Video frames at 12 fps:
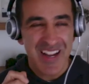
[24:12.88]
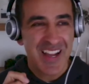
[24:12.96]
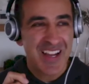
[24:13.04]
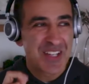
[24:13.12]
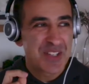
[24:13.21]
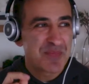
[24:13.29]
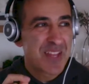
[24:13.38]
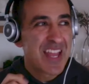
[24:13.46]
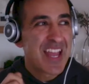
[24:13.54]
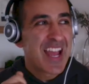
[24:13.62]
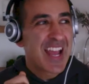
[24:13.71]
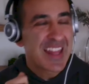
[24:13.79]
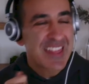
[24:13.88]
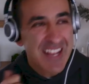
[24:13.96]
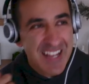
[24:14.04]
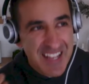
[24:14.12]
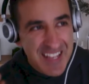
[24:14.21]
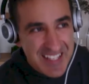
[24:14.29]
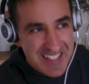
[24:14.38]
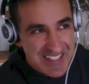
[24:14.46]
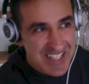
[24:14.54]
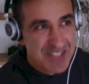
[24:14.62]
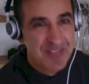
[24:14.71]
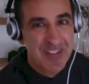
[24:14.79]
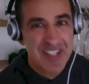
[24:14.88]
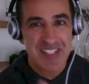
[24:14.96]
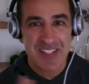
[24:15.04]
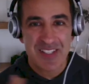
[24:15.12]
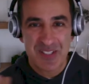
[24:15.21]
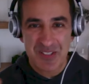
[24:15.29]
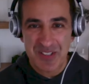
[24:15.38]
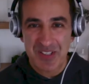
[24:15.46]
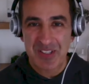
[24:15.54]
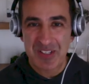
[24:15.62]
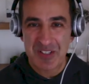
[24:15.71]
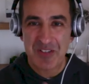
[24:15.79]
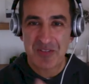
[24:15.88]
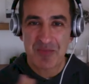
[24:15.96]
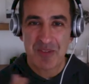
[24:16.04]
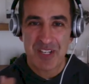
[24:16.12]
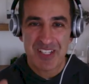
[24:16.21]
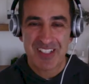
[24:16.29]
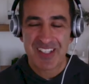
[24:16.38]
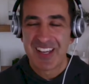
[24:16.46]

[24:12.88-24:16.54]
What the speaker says: And that incentivizes the circulation of money.